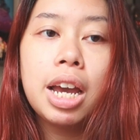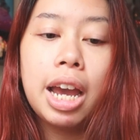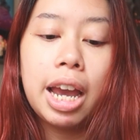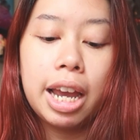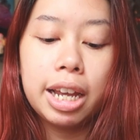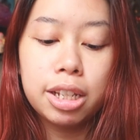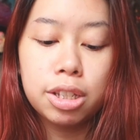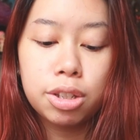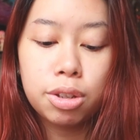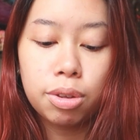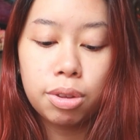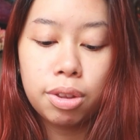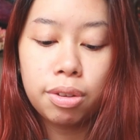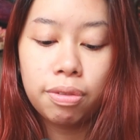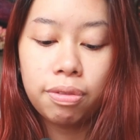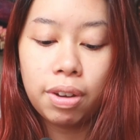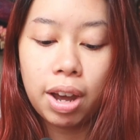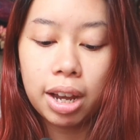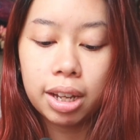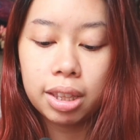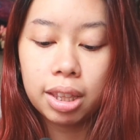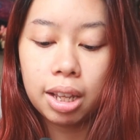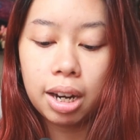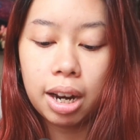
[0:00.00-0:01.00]
And so the
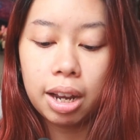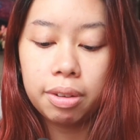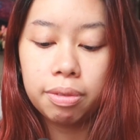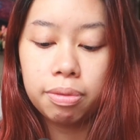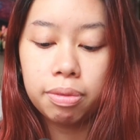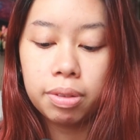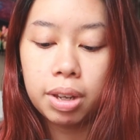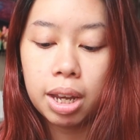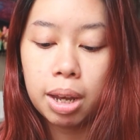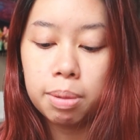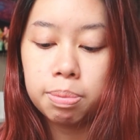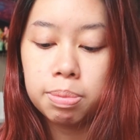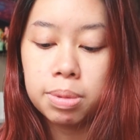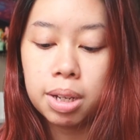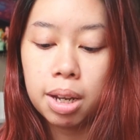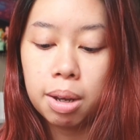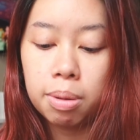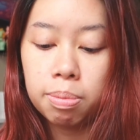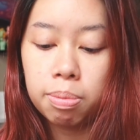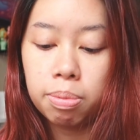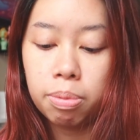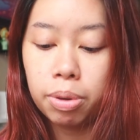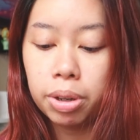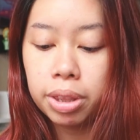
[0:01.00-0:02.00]
fact that I've kept
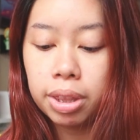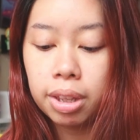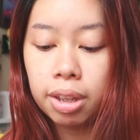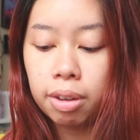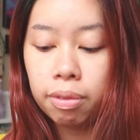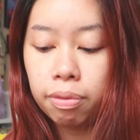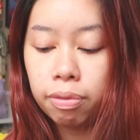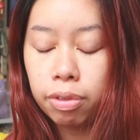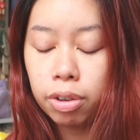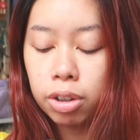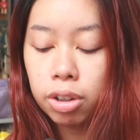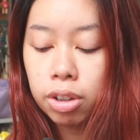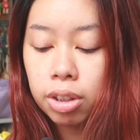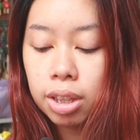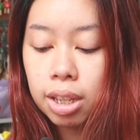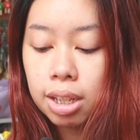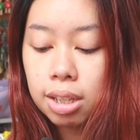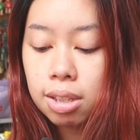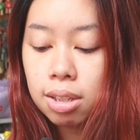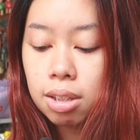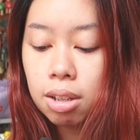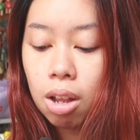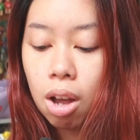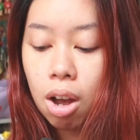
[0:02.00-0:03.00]
up with it for
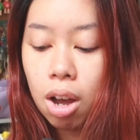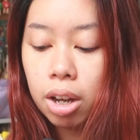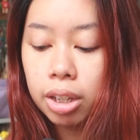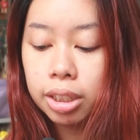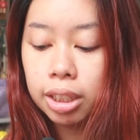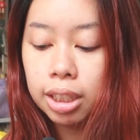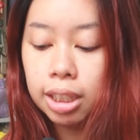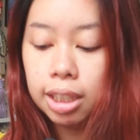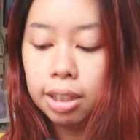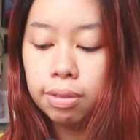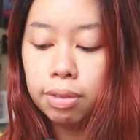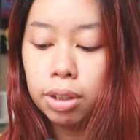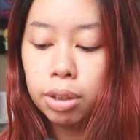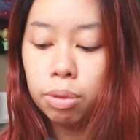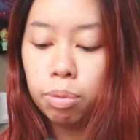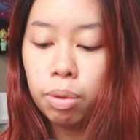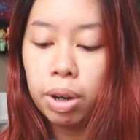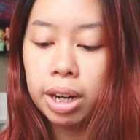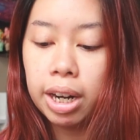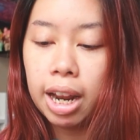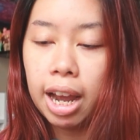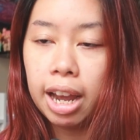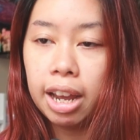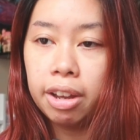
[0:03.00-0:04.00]
this long, even
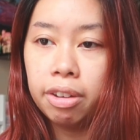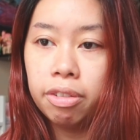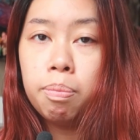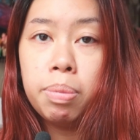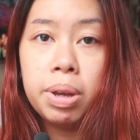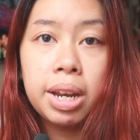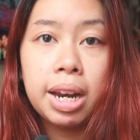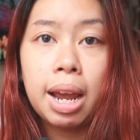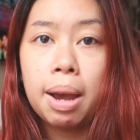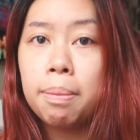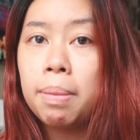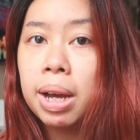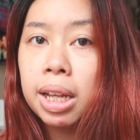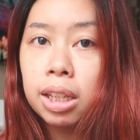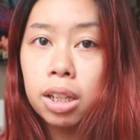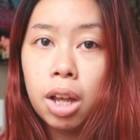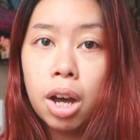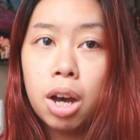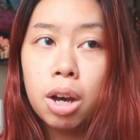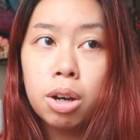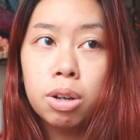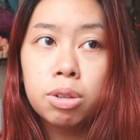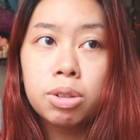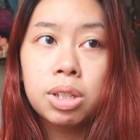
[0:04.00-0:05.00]
when I've been at my
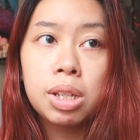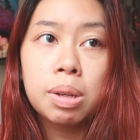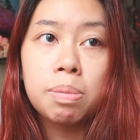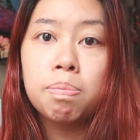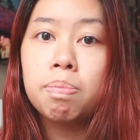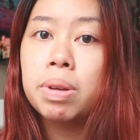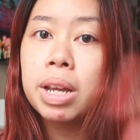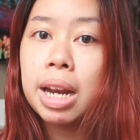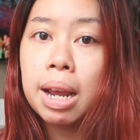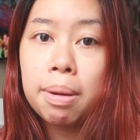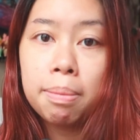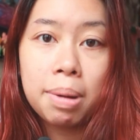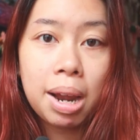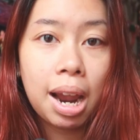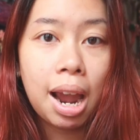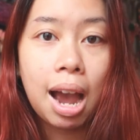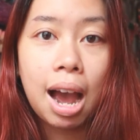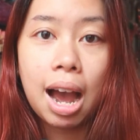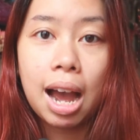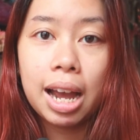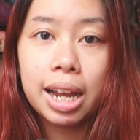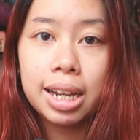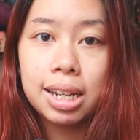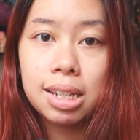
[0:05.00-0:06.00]
lows and been at my
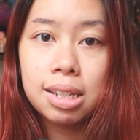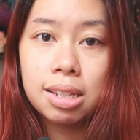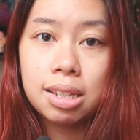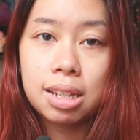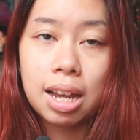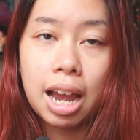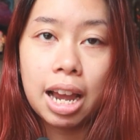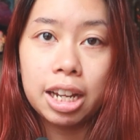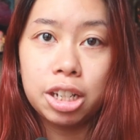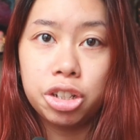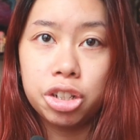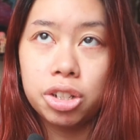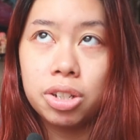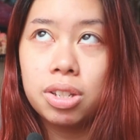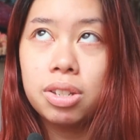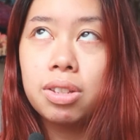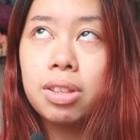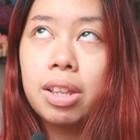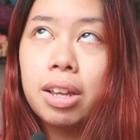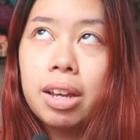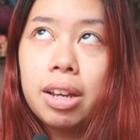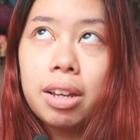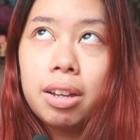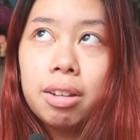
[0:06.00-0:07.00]
highs, I just
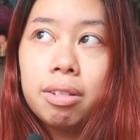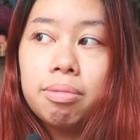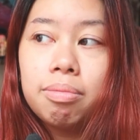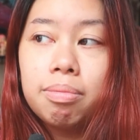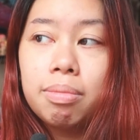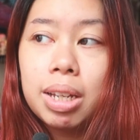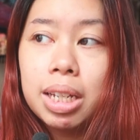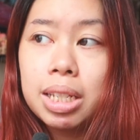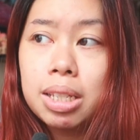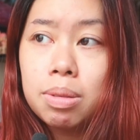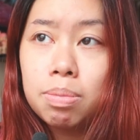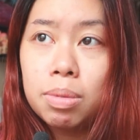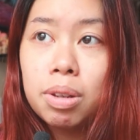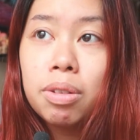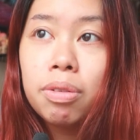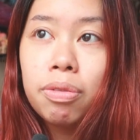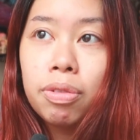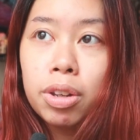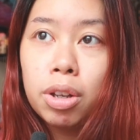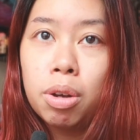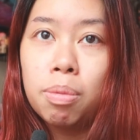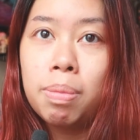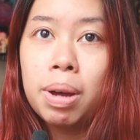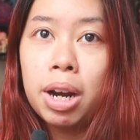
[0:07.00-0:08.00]
think makes me
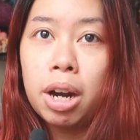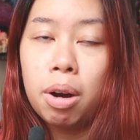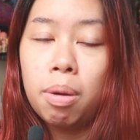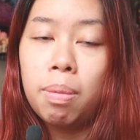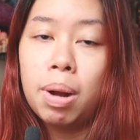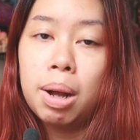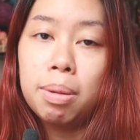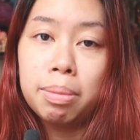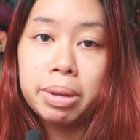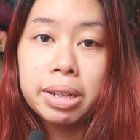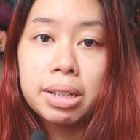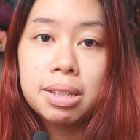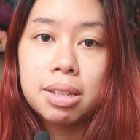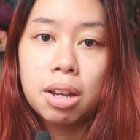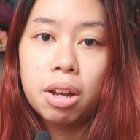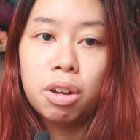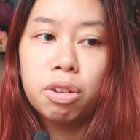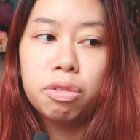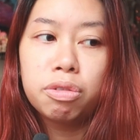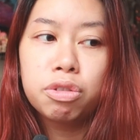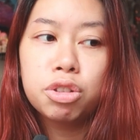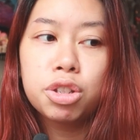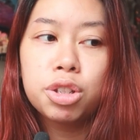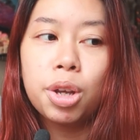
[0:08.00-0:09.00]
feel better about
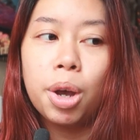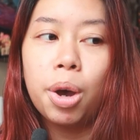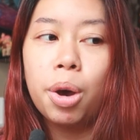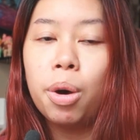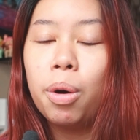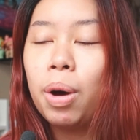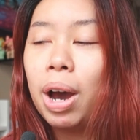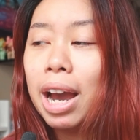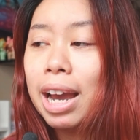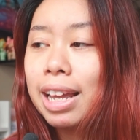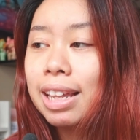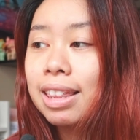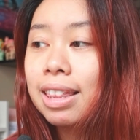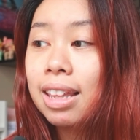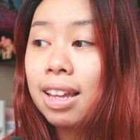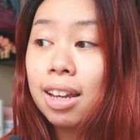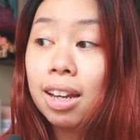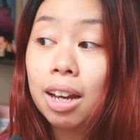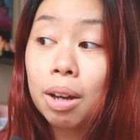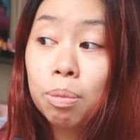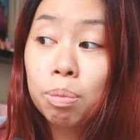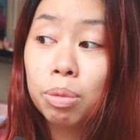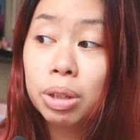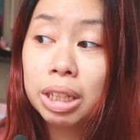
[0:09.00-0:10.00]
myself. So I
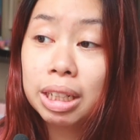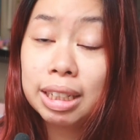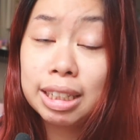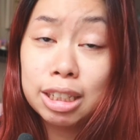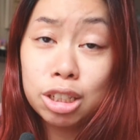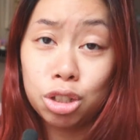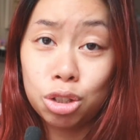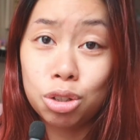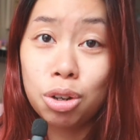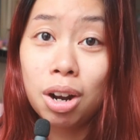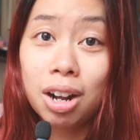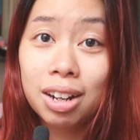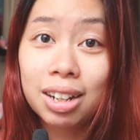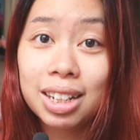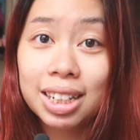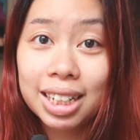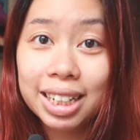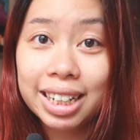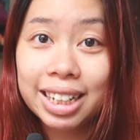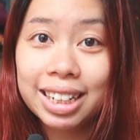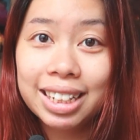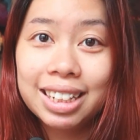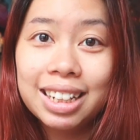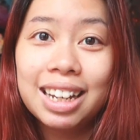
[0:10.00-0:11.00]
think I'm really
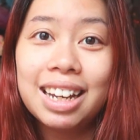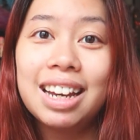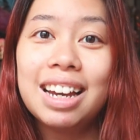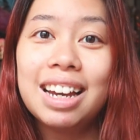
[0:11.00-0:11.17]
struggling